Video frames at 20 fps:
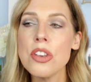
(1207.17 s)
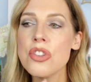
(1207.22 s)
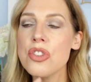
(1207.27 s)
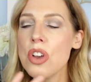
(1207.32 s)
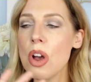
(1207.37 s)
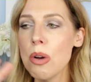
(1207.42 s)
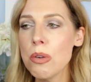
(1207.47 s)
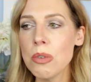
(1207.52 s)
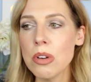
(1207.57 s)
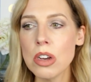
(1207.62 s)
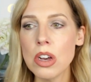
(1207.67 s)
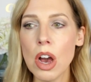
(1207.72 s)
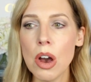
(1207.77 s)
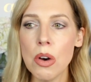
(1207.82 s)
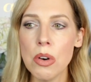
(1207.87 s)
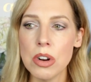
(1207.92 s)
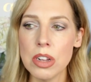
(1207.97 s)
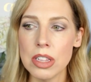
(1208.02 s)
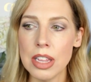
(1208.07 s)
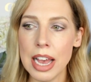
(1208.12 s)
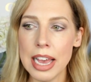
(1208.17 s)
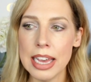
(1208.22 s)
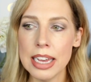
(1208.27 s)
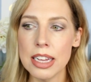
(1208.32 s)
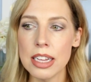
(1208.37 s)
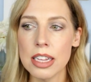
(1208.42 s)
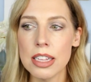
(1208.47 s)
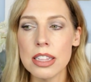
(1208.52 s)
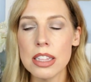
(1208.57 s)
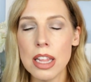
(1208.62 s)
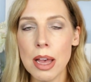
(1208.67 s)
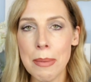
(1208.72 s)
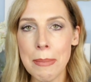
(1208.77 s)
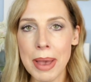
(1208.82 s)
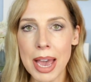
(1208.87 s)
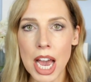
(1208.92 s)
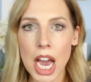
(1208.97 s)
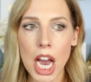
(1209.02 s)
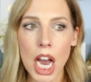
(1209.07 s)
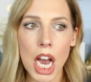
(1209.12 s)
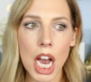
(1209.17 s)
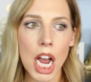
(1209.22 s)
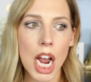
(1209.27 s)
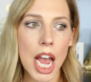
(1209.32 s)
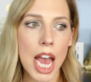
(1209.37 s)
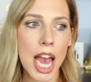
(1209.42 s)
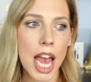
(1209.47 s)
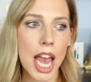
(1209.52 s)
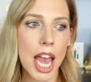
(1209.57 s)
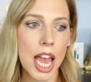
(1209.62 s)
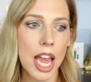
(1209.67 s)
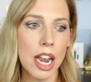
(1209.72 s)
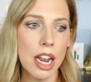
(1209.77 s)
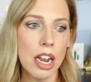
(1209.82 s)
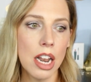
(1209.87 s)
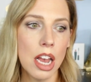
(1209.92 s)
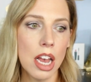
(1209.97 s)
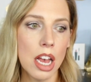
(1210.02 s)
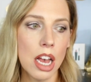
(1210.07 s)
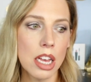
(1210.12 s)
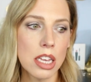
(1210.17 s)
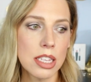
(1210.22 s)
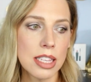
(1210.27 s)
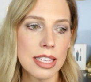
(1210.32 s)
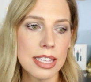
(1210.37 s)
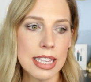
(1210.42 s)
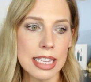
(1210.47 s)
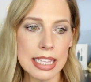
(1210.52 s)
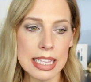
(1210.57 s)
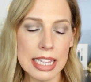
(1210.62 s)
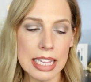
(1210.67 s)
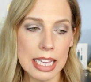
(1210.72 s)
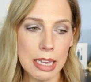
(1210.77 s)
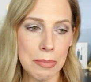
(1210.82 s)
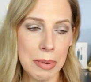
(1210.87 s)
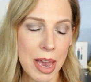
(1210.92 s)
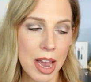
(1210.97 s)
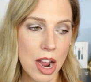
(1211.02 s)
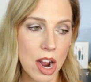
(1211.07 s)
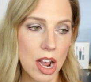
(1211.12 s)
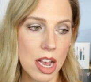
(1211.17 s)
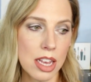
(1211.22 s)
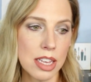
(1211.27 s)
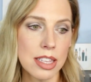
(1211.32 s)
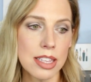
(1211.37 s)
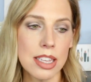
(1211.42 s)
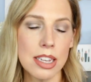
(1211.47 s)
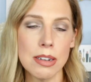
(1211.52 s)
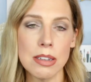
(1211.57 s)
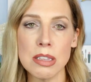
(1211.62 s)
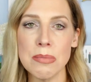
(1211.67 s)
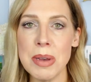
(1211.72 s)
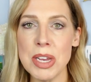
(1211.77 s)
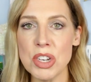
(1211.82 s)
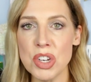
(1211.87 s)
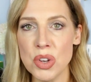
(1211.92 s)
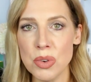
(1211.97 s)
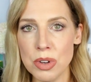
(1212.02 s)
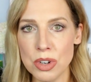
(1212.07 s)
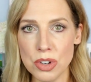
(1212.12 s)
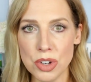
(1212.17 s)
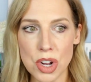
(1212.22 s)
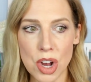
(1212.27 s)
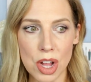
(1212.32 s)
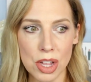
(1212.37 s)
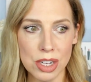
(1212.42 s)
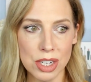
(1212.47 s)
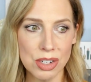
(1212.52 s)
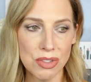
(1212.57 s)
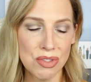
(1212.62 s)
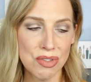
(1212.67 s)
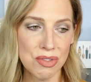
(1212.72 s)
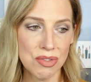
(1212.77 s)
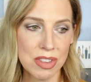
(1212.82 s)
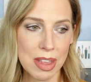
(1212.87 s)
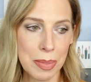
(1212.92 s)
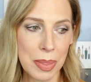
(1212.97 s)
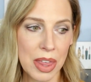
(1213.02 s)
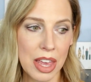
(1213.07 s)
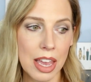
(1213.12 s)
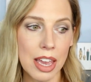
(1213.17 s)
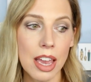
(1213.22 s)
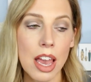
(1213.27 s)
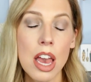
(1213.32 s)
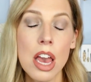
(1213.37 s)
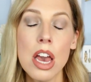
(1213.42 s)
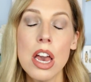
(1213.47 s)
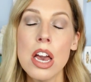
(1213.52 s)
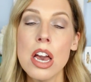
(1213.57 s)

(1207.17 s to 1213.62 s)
don't go to like La Mer and Sisley, Paris and spend $200 or something.